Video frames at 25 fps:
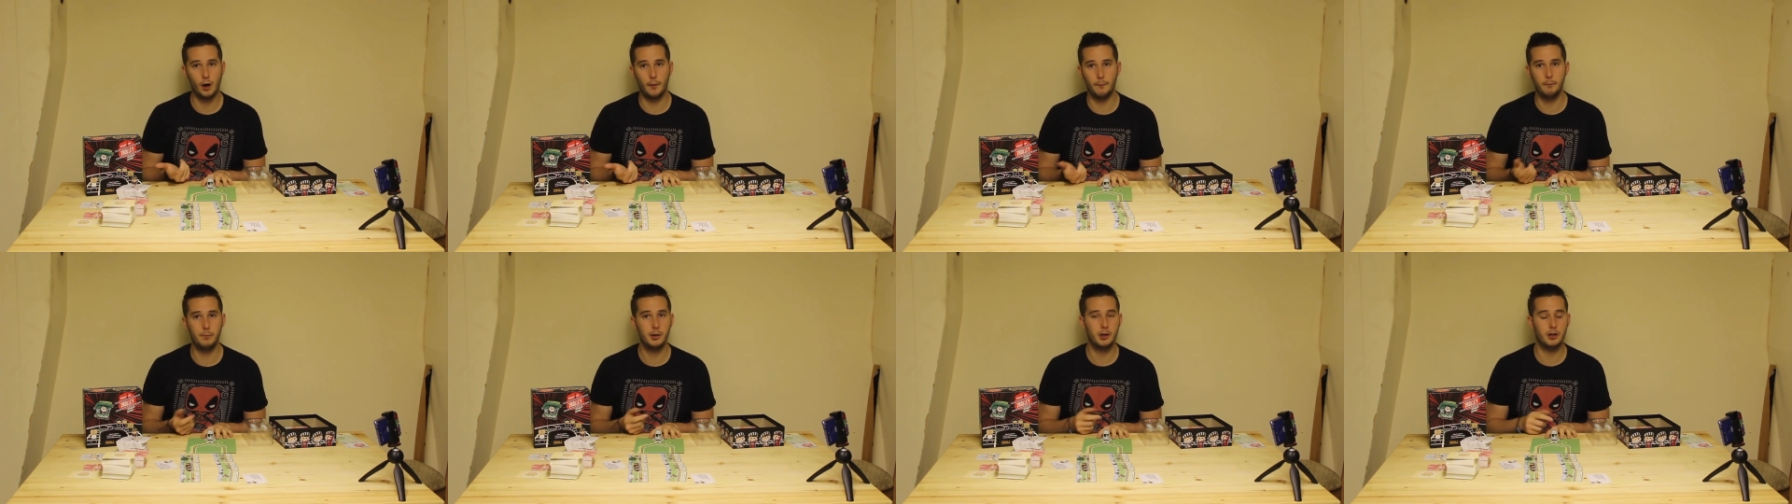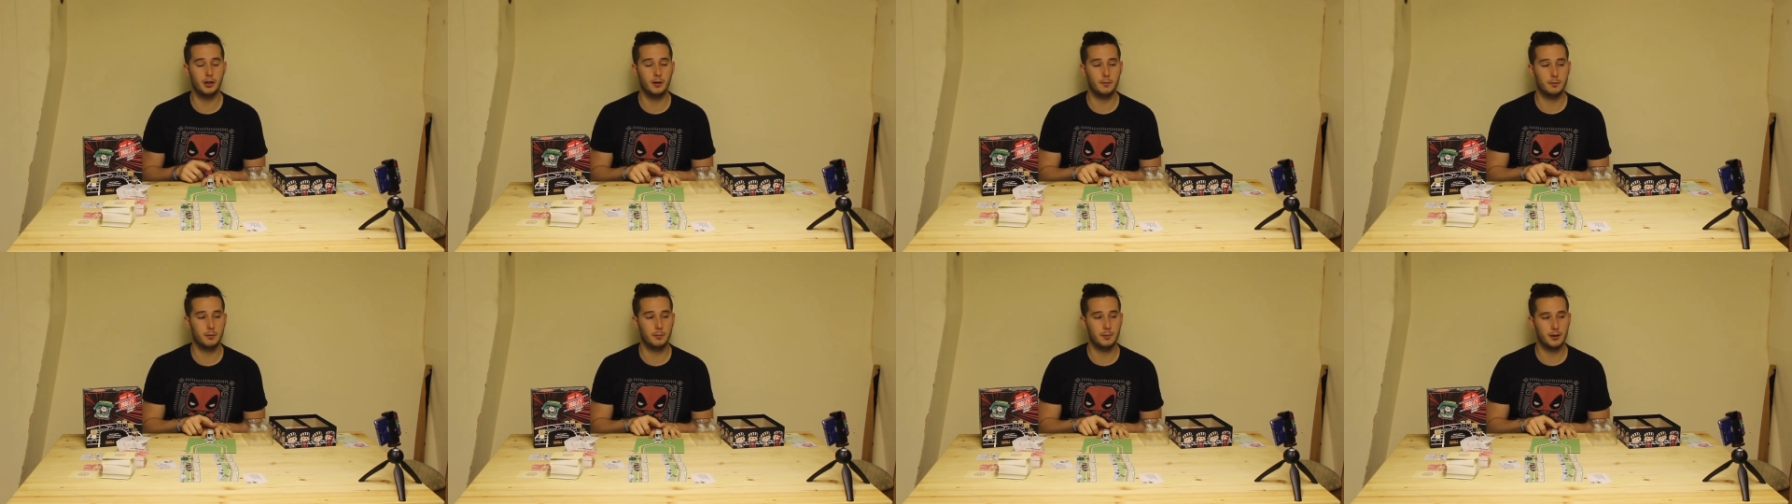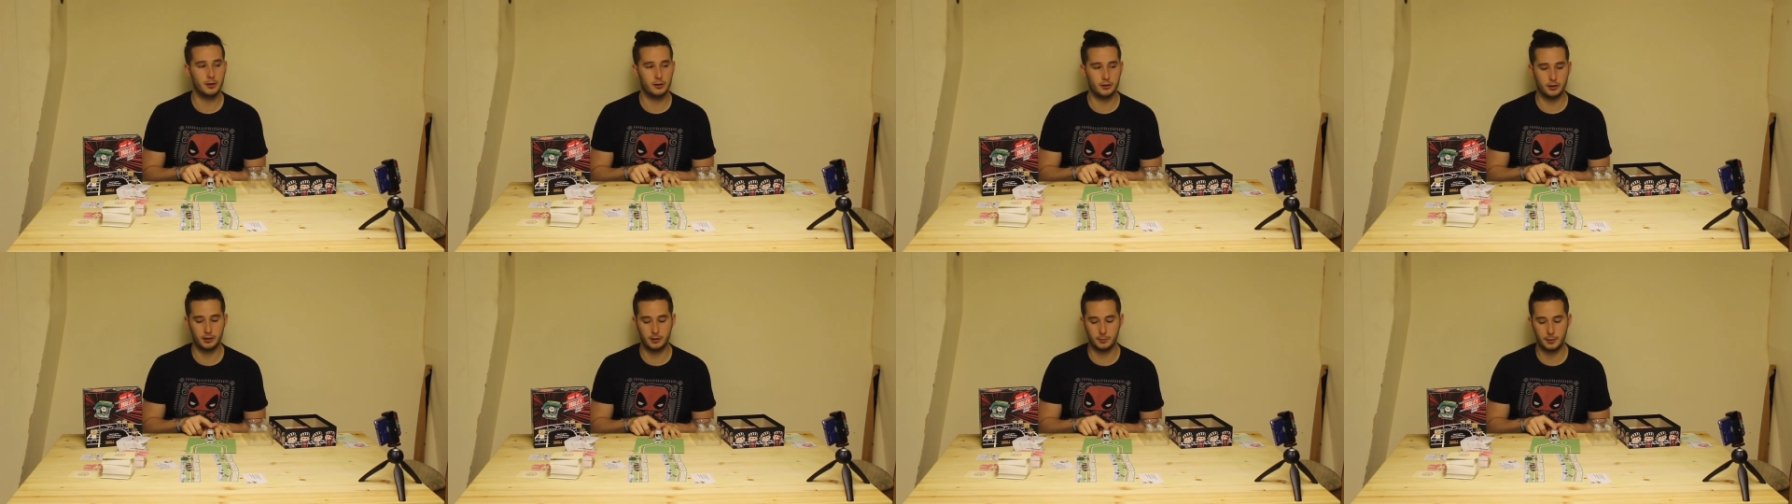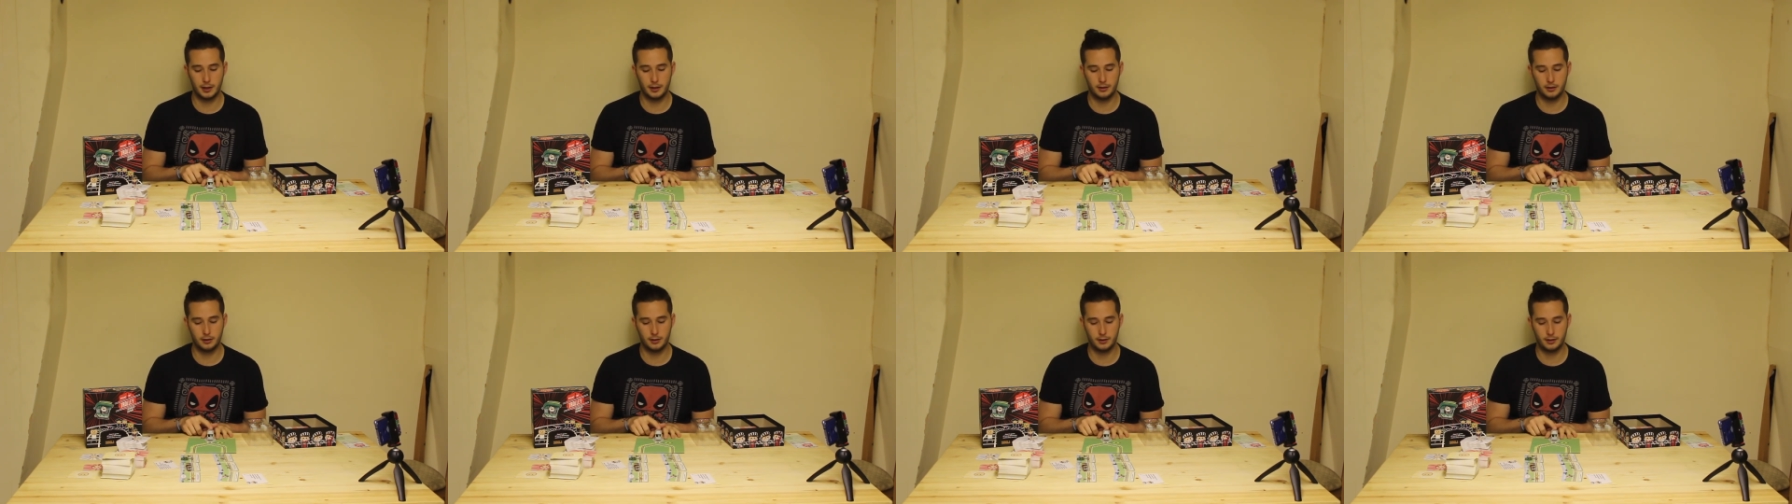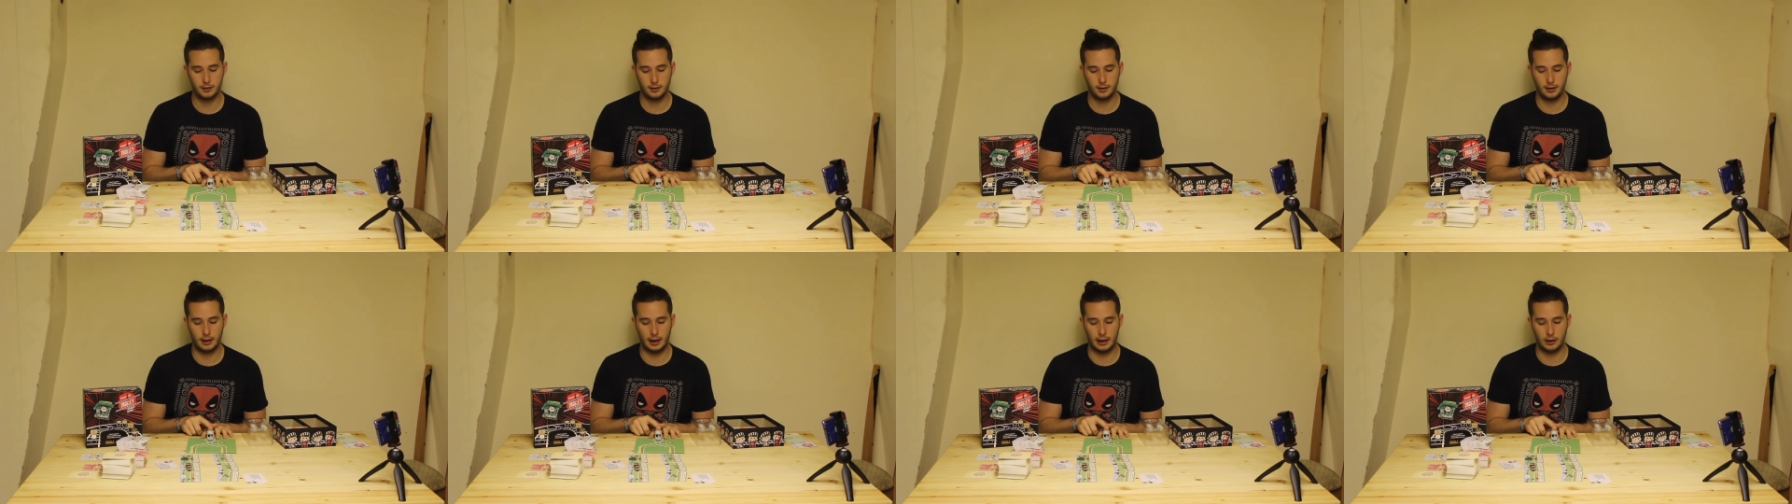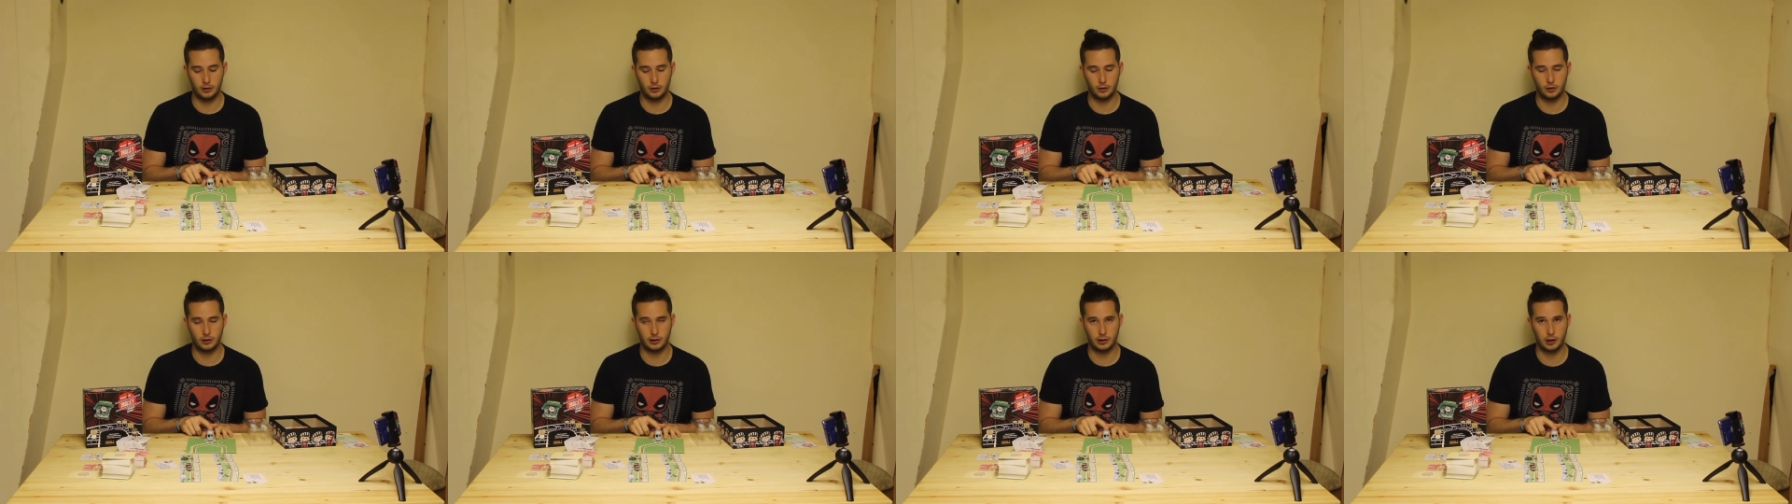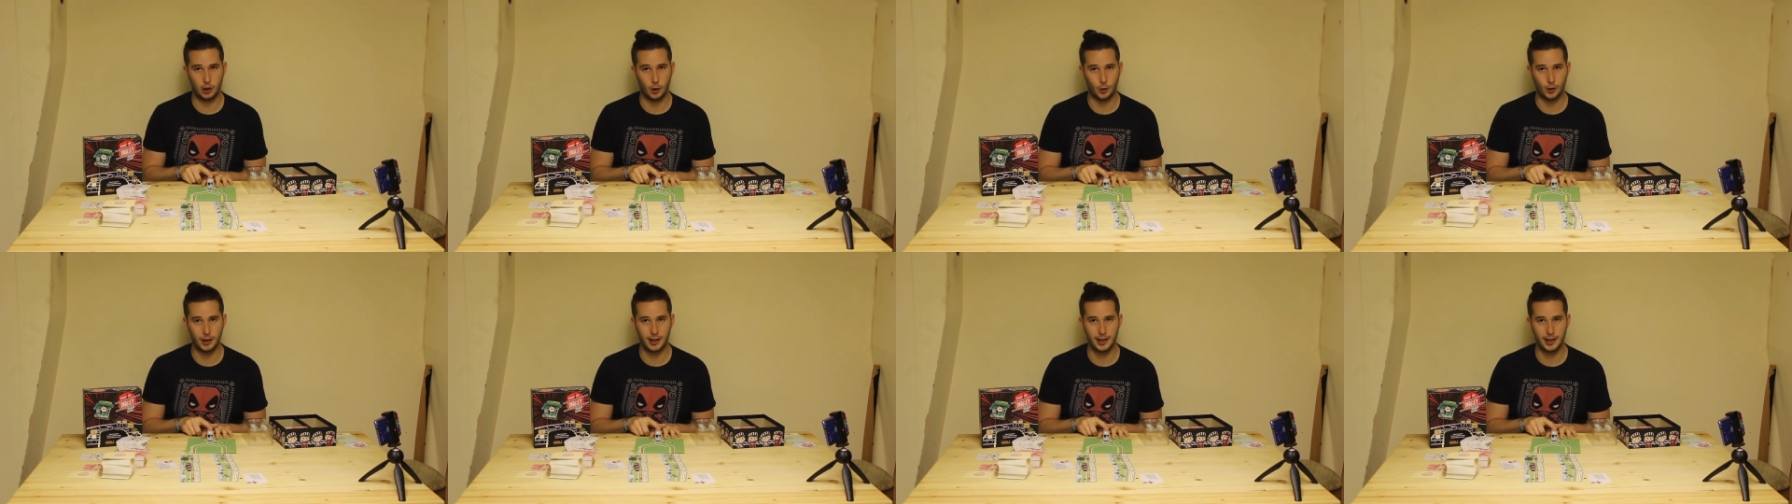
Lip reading: build up a bit of suspense as you slowly